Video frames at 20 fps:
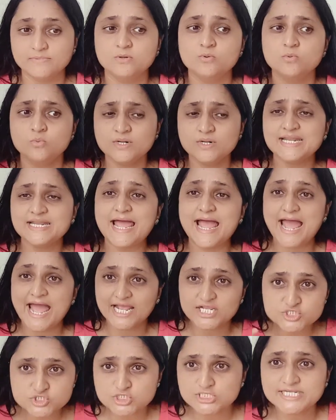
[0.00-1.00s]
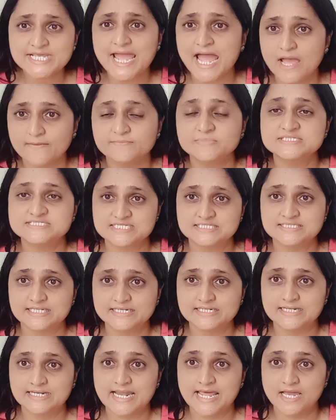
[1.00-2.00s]
What actually happens in that
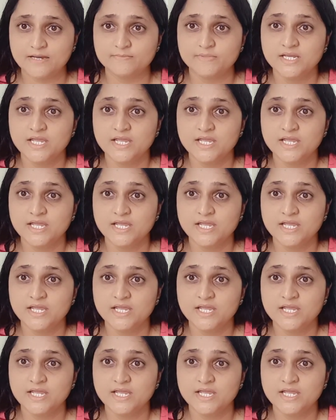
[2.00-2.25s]
lab?